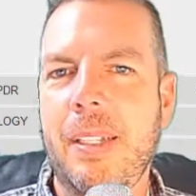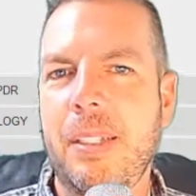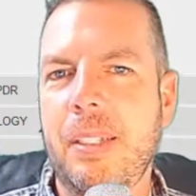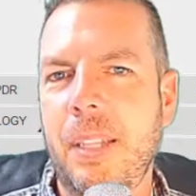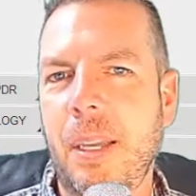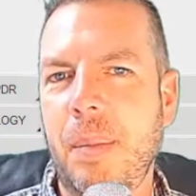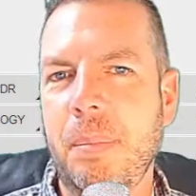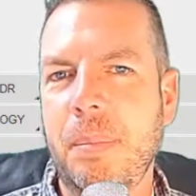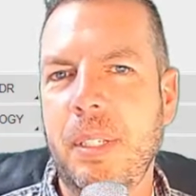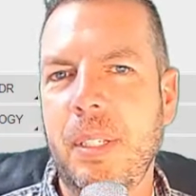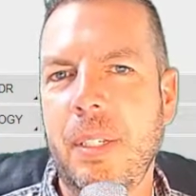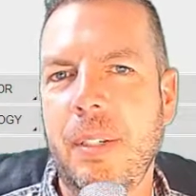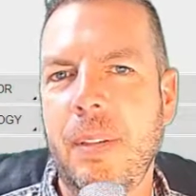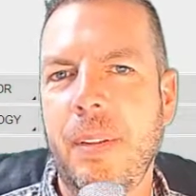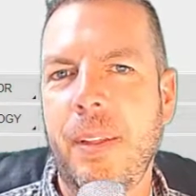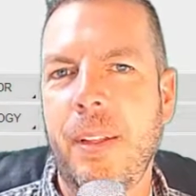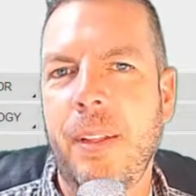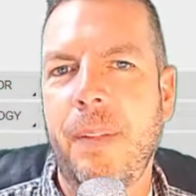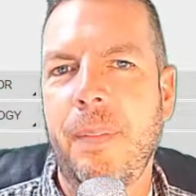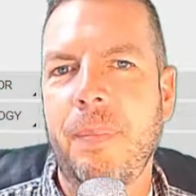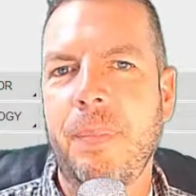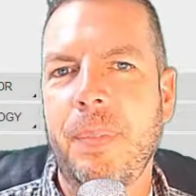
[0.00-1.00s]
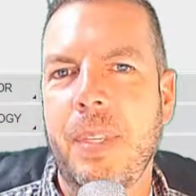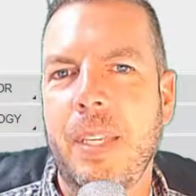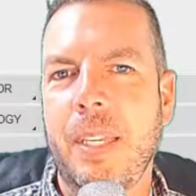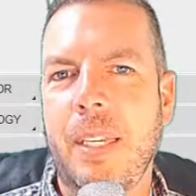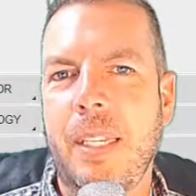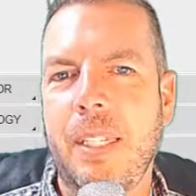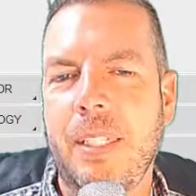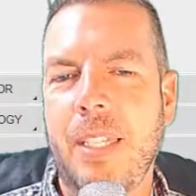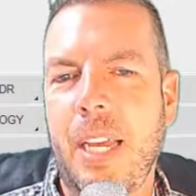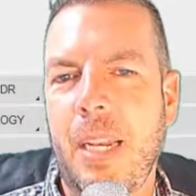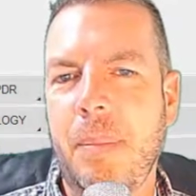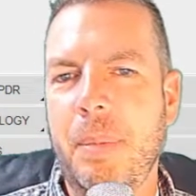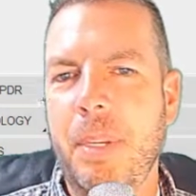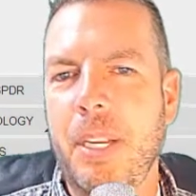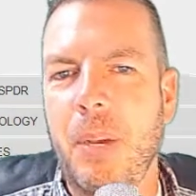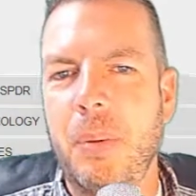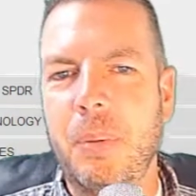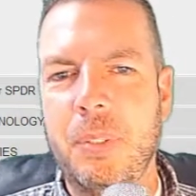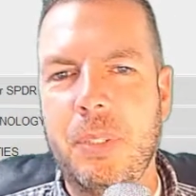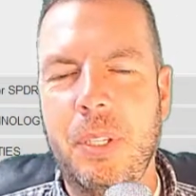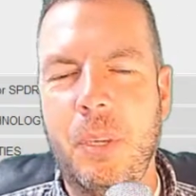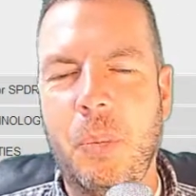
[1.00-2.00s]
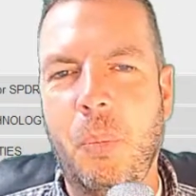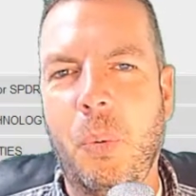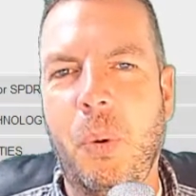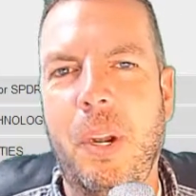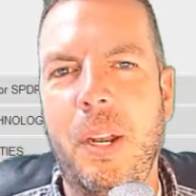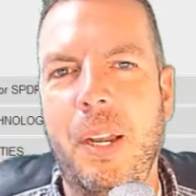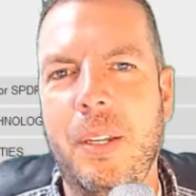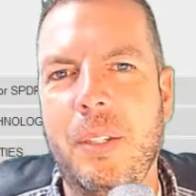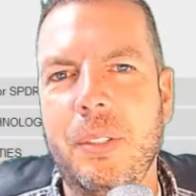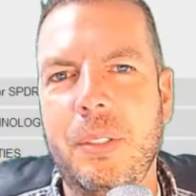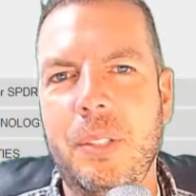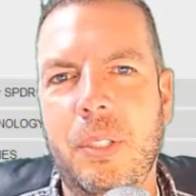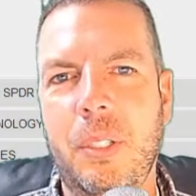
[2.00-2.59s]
something, it's got to be going somewhere else.